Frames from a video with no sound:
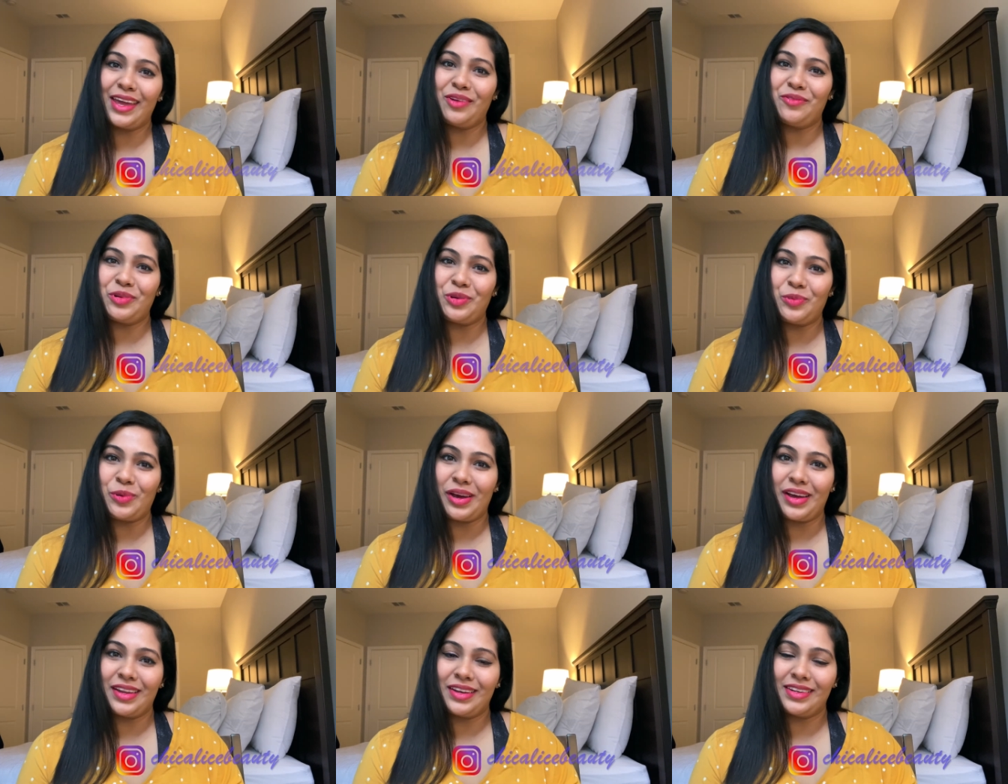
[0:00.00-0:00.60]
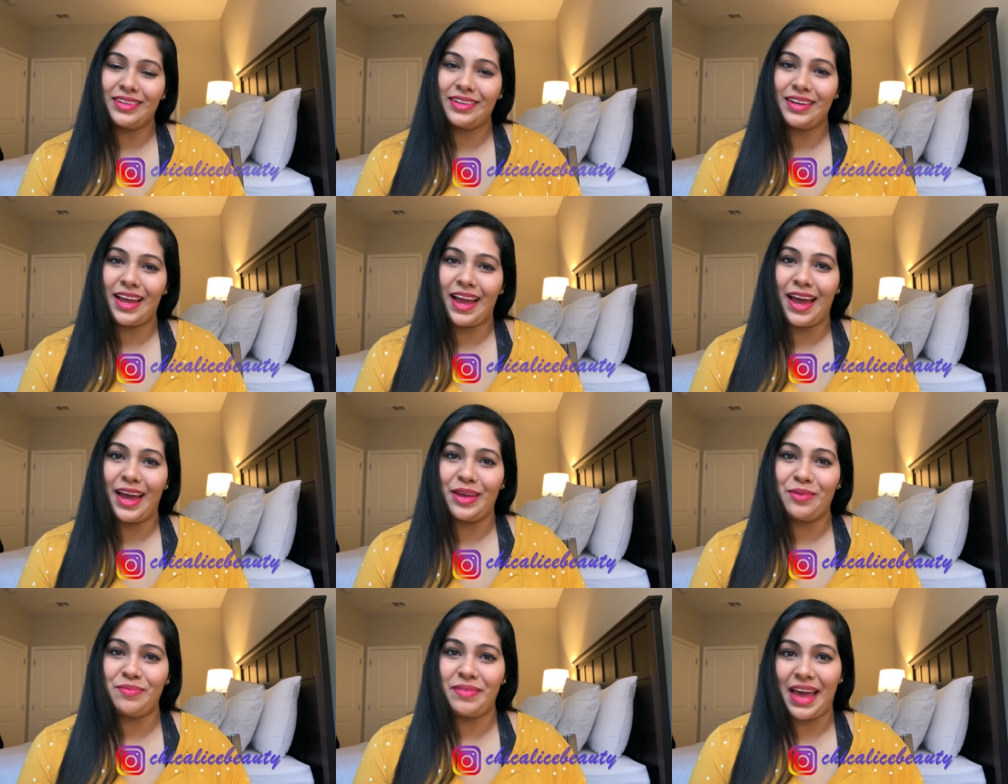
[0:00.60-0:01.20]
everyone,
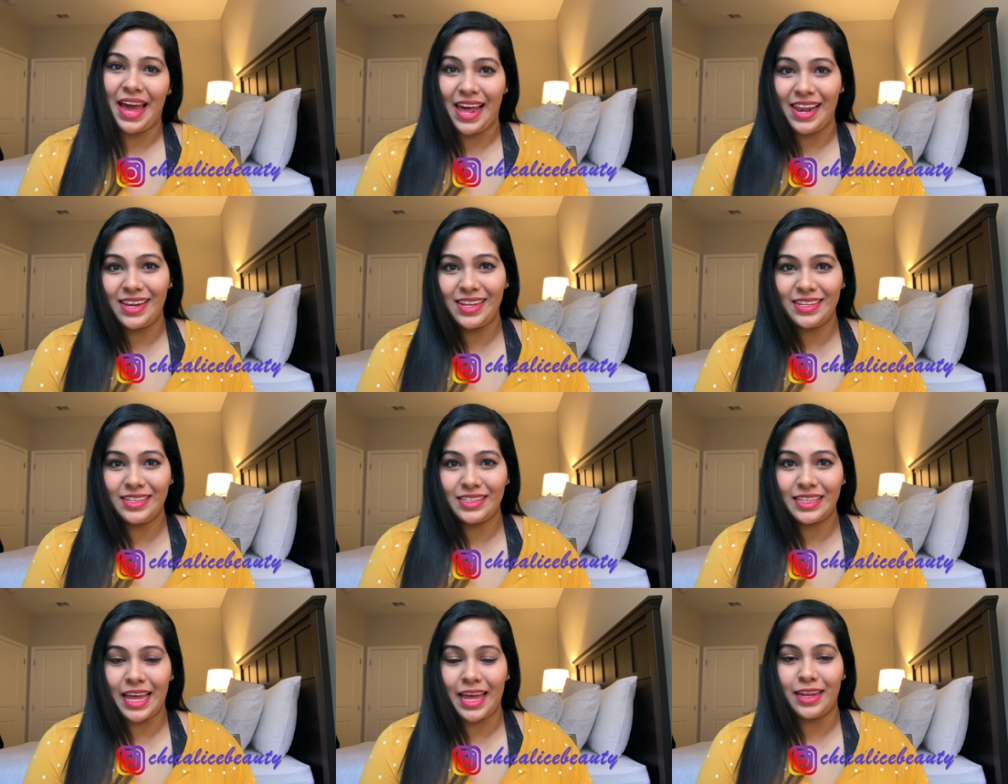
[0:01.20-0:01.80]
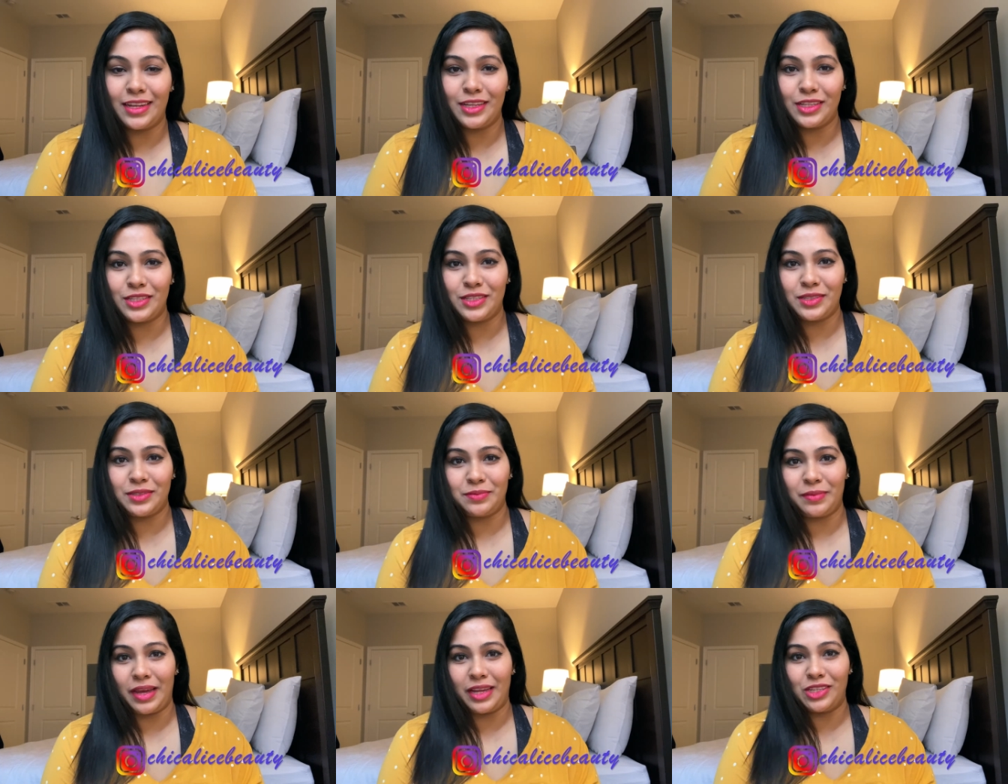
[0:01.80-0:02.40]
I'm Alice and this
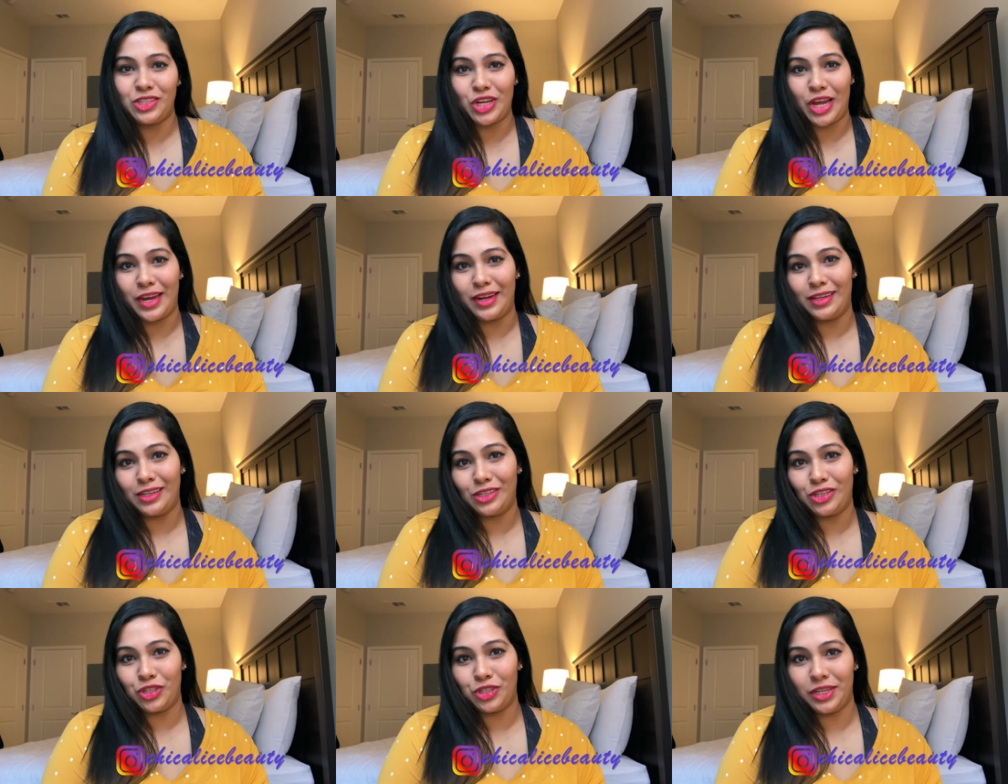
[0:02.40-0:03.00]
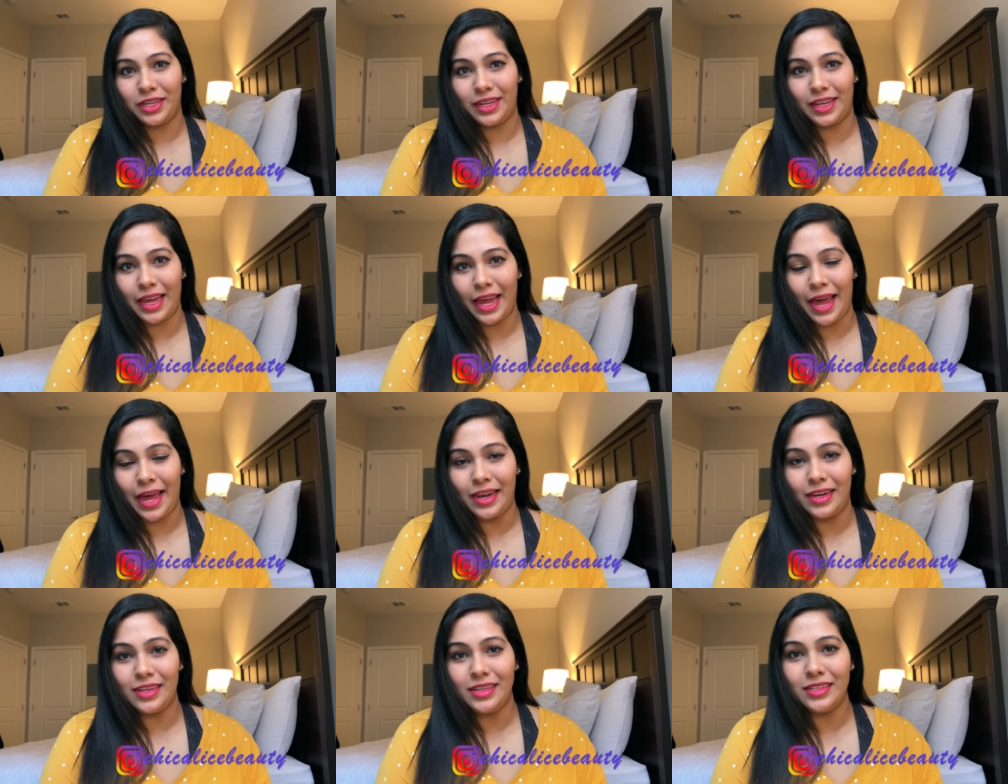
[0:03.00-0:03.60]
is my channel Chic
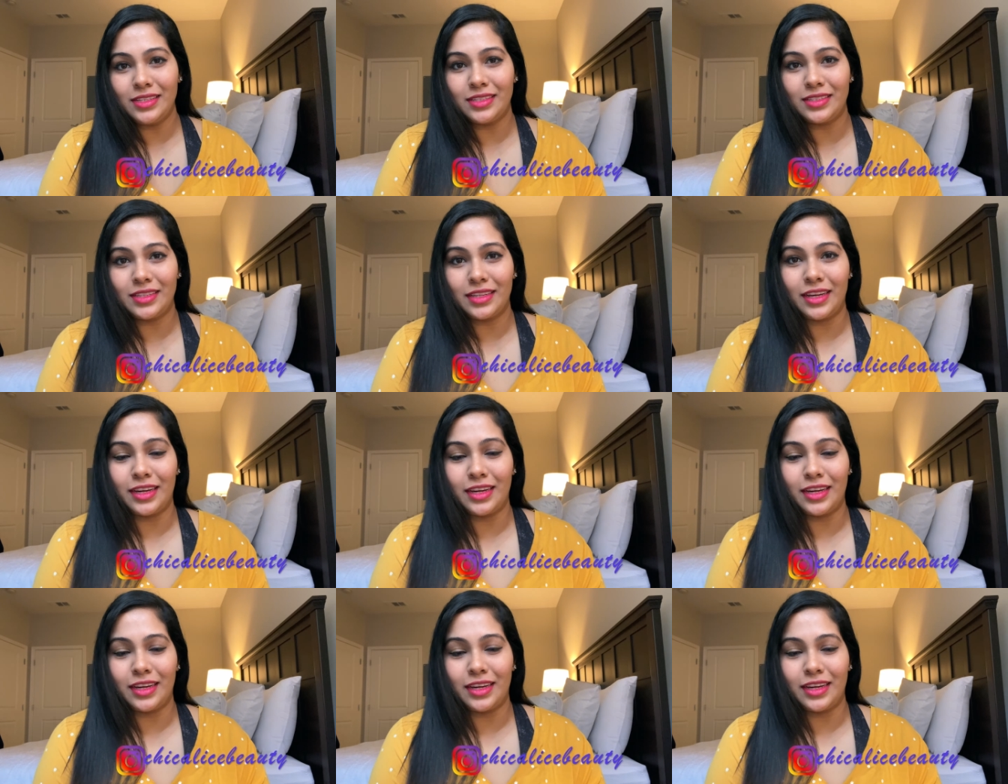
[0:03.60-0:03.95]
Alice.